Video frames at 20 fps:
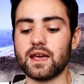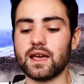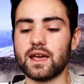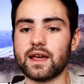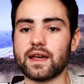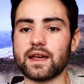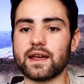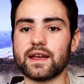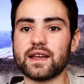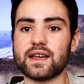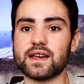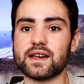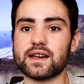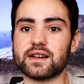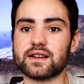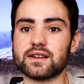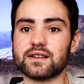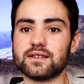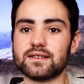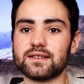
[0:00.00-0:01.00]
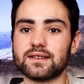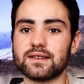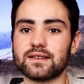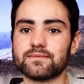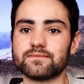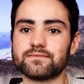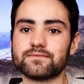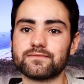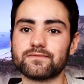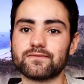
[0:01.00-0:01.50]
And
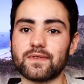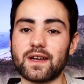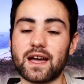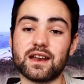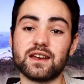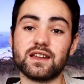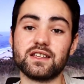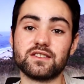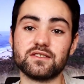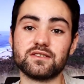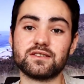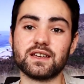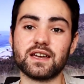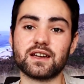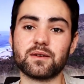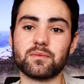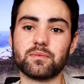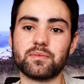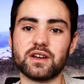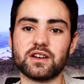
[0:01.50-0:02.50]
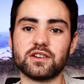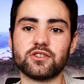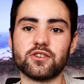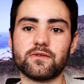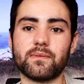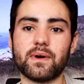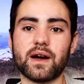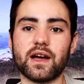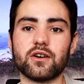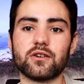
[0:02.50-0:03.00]
I need to take a page
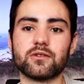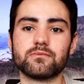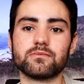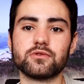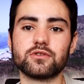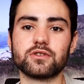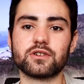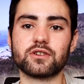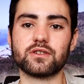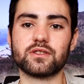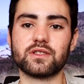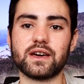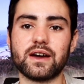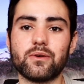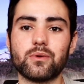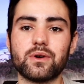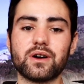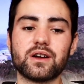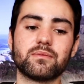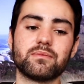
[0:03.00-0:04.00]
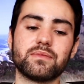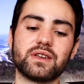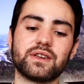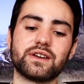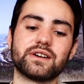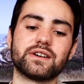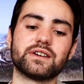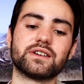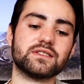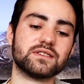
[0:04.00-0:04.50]
of my own book on that one
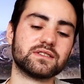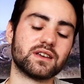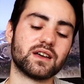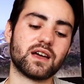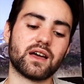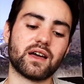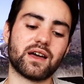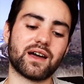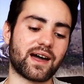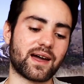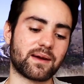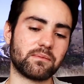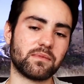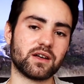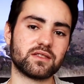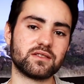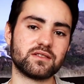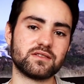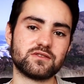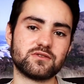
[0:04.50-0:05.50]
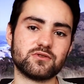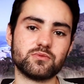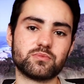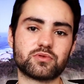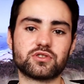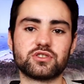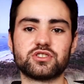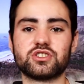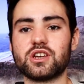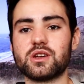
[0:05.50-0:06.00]
because I bought this
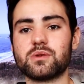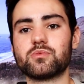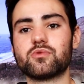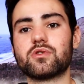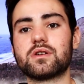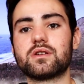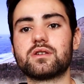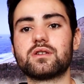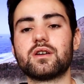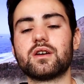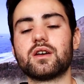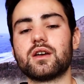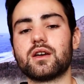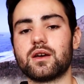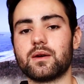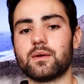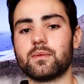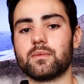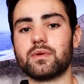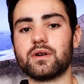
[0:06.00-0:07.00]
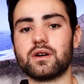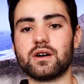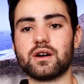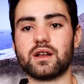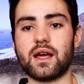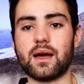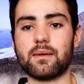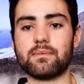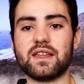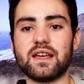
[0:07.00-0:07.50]
super cheap one,
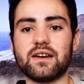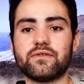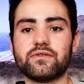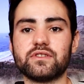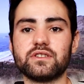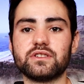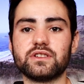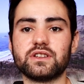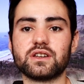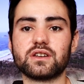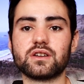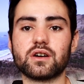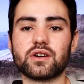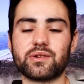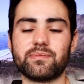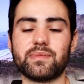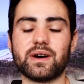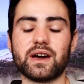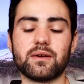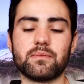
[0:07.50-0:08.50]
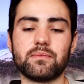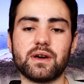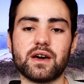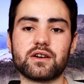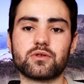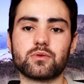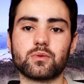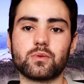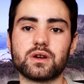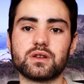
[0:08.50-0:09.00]
but I'm definitely gonna buy a
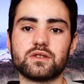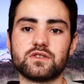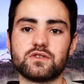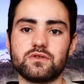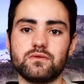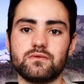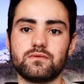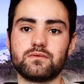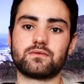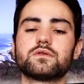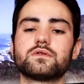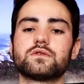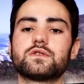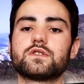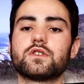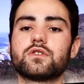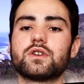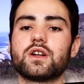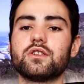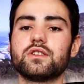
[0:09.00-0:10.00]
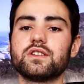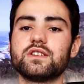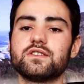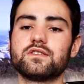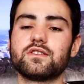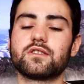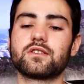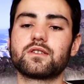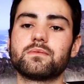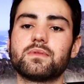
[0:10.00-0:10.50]
better one soon. So now let's
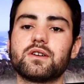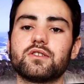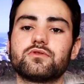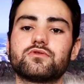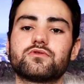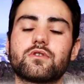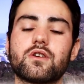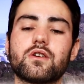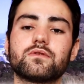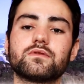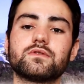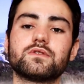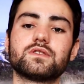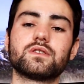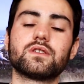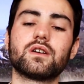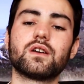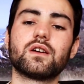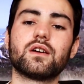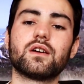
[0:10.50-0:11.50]
talk about drones.